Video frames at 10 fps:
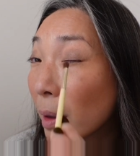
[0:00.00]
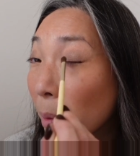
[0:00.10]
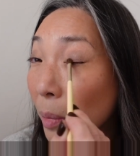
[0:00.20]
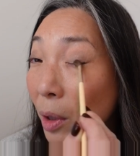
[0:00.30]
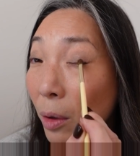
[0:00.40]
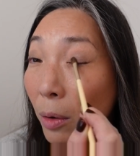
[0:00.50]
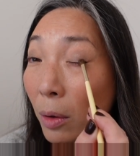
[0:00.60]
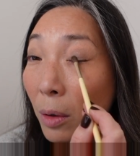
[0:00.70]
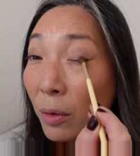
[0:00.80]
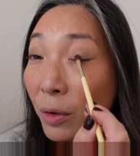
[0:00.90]
that
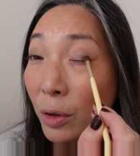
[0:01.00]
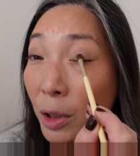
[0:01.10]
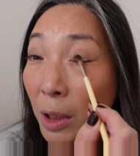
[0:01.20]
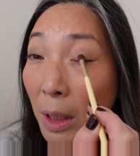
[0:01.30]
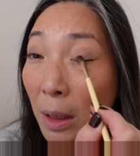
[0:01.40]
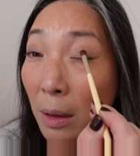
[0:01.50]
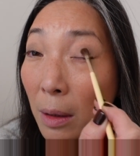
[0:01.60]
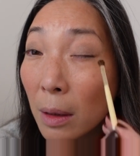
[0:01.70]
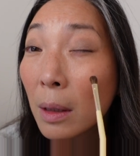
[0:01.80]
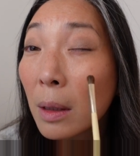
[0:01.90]
beautiful sheen
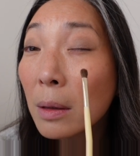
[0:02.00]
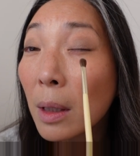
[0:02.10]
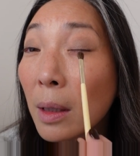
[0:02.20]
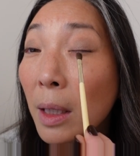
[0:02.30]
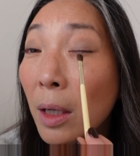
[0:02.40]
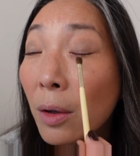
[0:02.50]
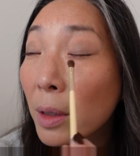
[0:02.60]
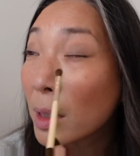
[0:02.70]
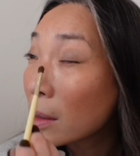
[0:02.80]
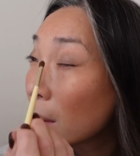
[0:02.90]
that the
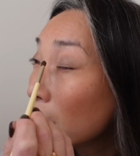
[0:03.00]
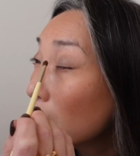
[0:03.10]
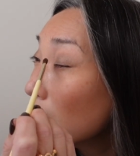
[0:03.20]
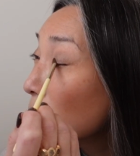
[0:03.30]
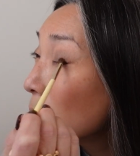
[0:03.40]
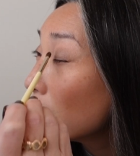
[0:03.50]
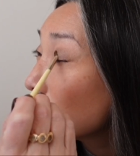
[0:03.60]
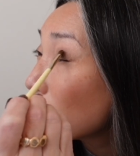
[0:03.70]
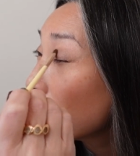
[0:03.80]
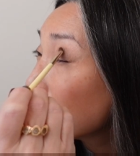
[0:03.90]
iridescent
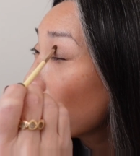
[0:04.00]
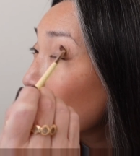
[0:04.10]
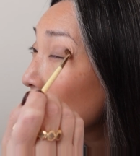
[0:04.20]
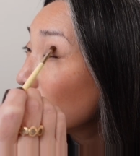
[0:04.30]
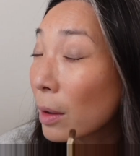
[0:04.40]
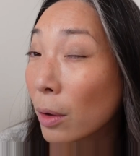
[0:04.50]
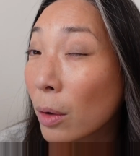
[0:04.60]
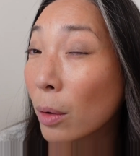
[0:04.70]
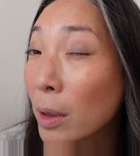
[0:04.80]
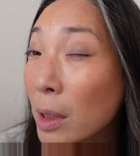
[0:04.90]
shades have. They're
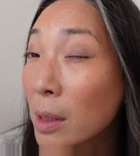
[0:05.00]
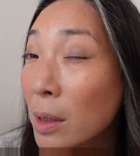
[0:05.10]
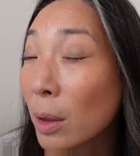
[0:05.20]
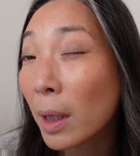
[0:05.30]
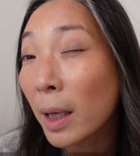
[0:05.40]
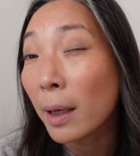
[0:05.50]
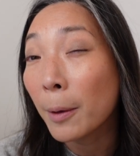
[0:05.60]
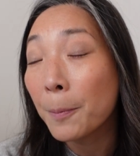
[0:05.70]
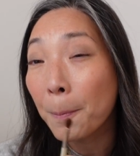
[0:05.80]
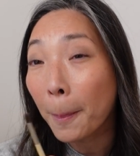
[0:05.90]
gorgeous. They're like,
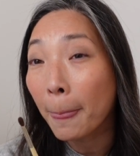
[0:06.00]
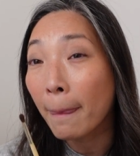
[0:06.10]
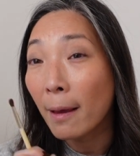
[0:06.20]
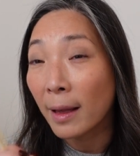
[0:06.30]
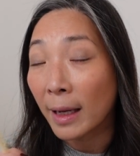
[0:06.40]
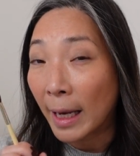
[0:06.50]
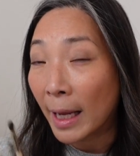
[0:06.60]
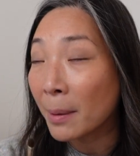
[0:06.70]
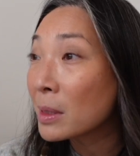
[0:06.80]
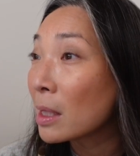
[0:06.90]
like an
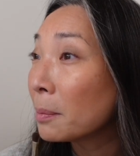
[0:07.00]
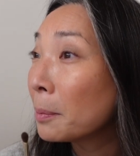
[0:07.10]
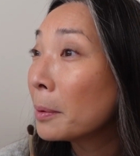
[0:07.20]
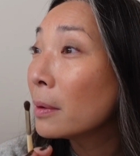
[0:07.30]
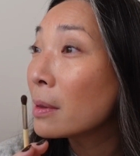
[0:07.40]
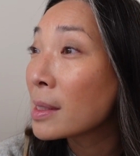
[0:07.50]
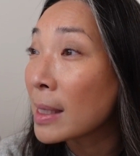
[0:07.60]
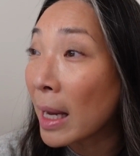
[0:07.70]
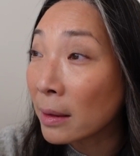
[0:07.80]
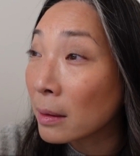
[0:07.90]
amped up
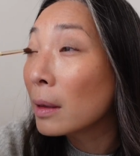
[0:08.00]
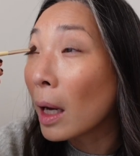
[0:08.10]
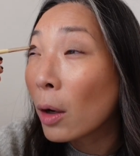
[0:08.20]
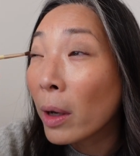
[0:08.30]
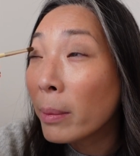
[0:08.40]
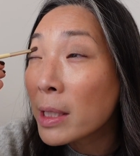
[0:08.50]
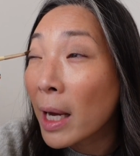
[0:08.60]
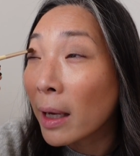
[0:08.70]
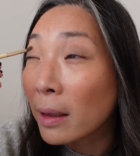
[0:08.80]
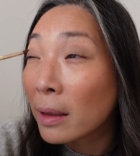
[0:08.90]
satin. Not quite
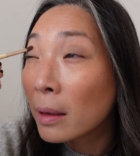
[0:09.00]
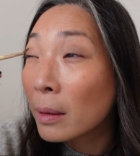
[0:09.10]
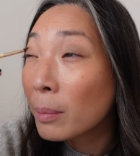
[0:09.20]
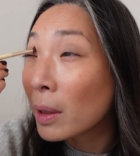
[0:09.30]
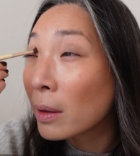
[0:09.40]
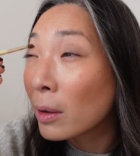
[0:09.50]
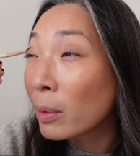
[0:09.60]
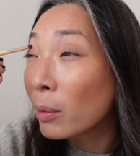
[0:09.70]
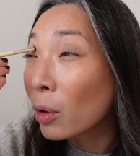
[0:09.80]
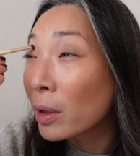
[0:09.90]
metallic, but a little
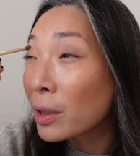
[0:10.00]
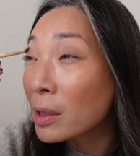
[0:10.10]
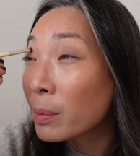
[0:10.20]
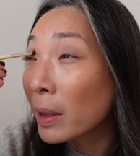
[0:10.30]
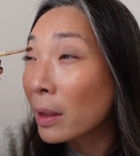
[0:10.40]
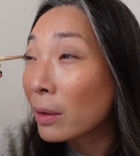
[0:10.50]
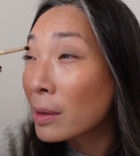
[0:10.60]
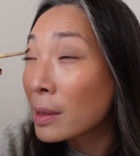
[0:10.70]
bit more than just plain old